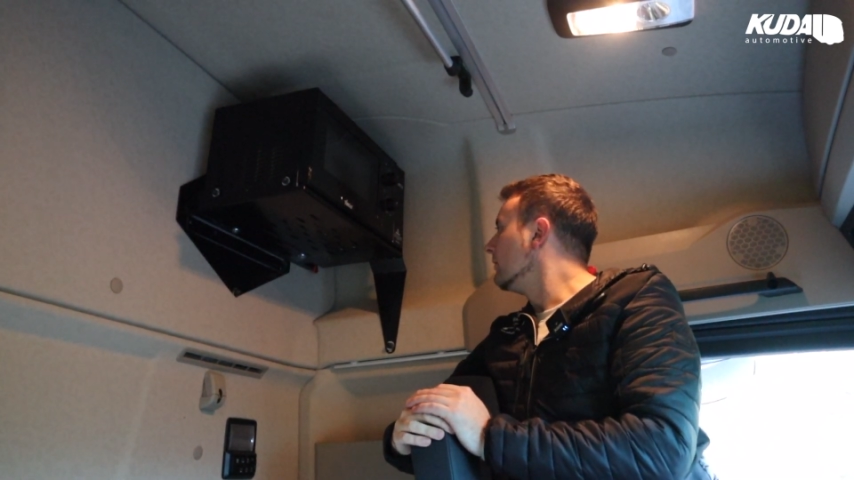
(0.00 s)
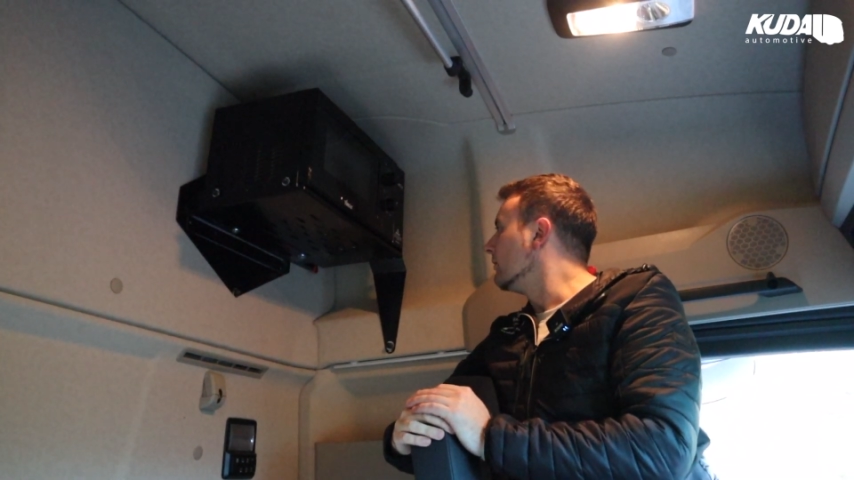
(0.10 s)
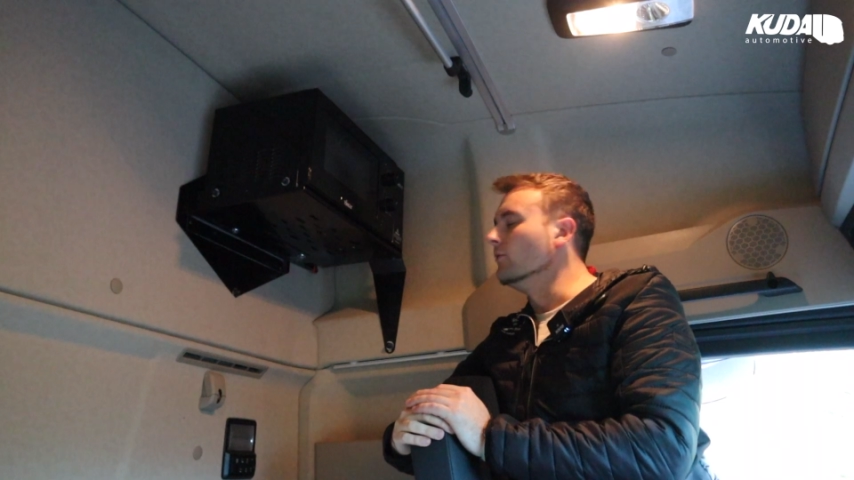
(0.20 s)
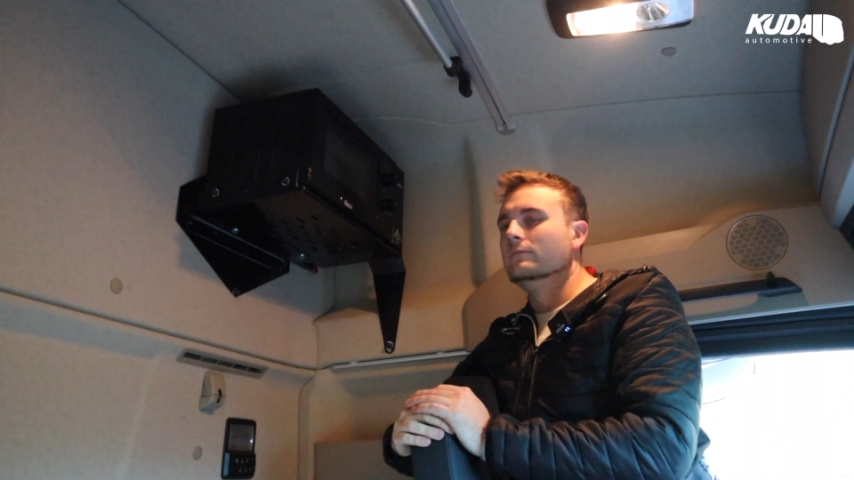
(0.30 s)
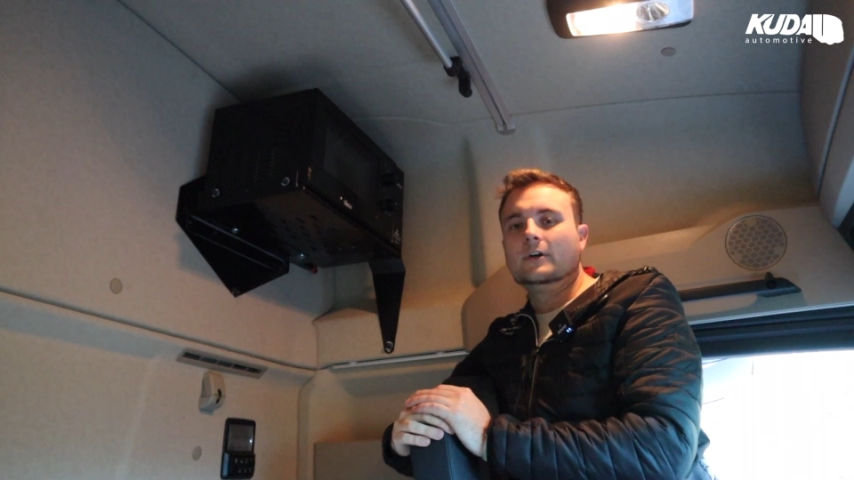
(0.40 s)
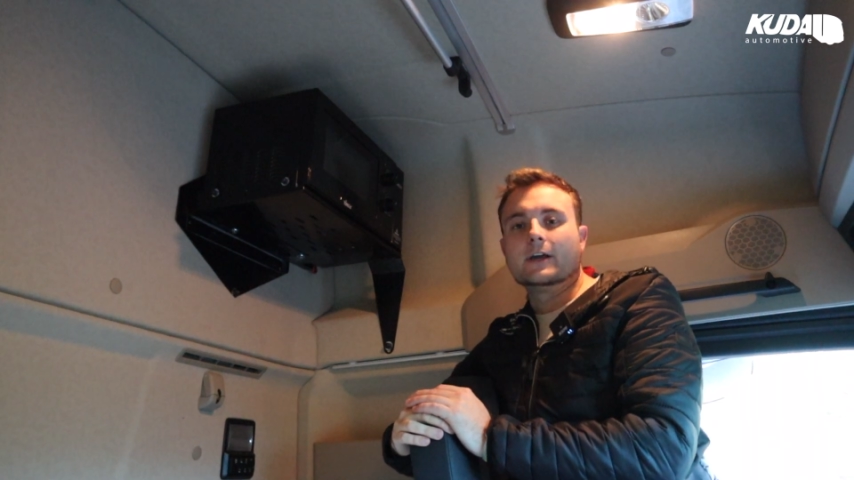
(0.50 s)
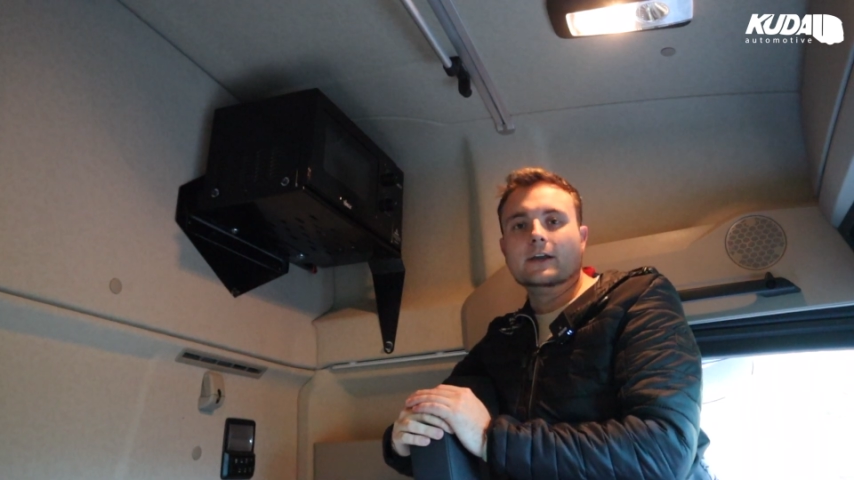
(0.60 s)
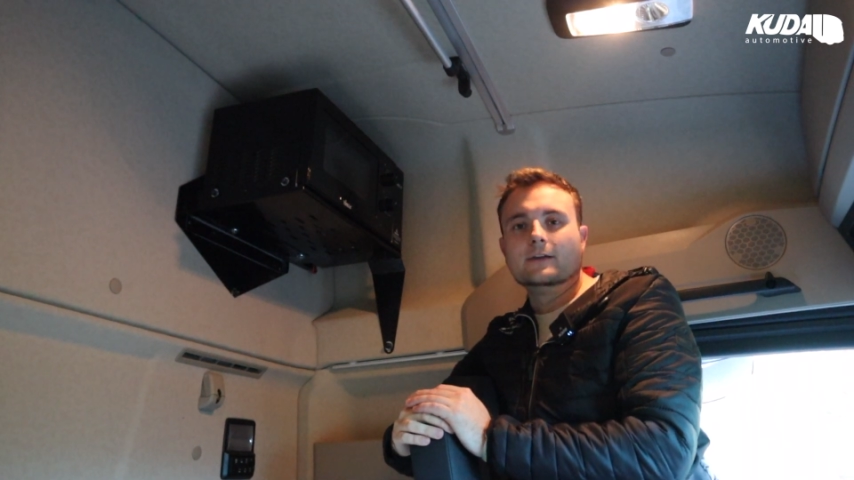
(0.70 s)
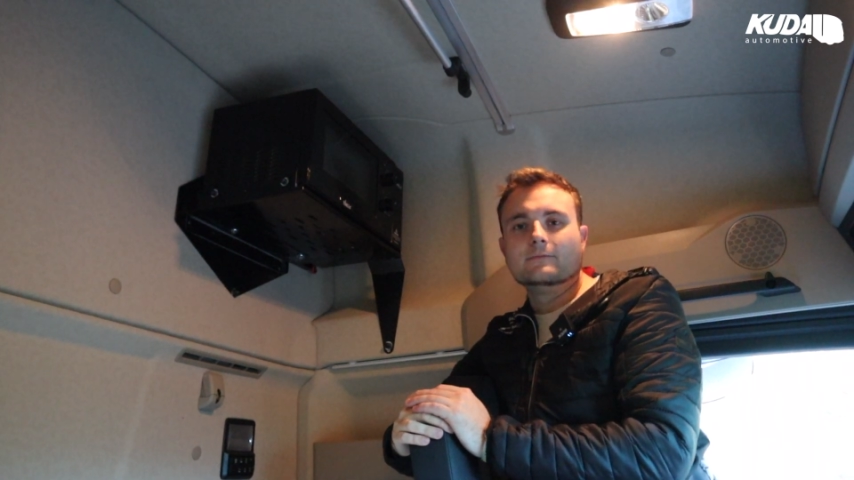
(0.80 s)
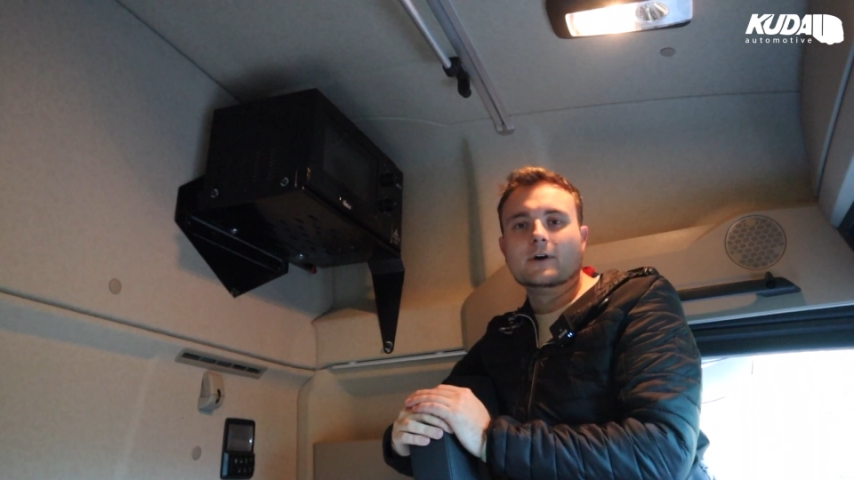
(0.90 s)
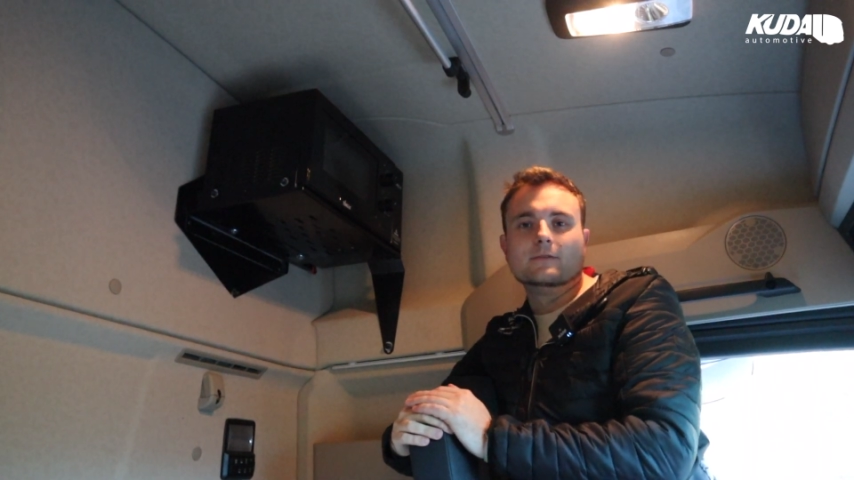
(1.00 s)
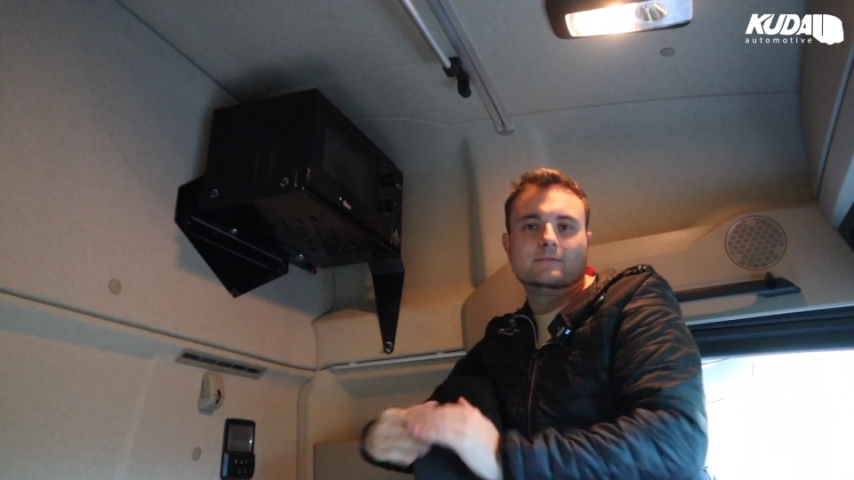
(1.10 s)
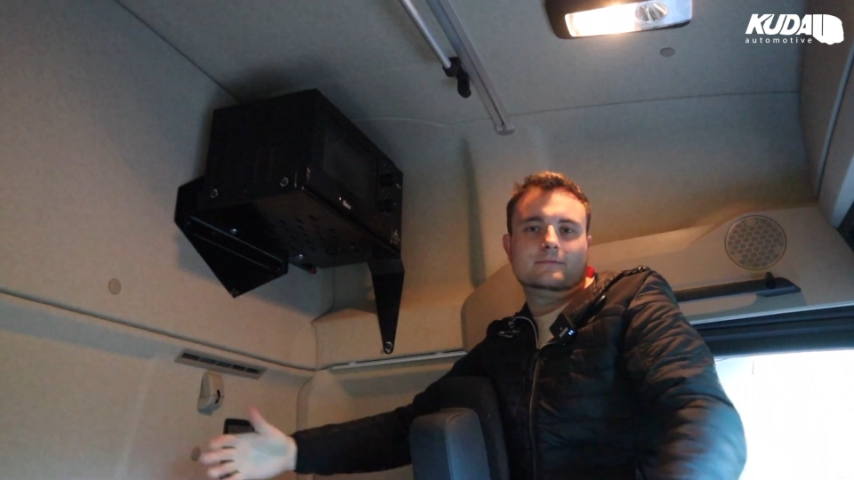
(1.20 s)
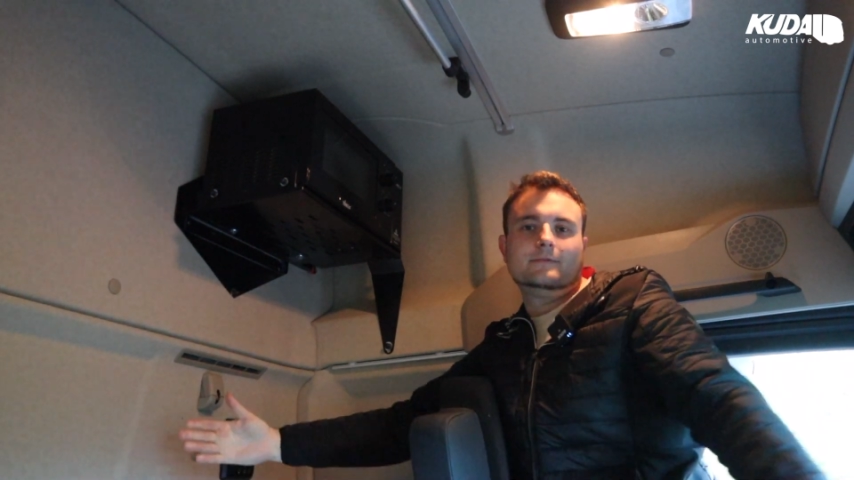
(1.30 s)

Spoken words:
Cool, okay, well,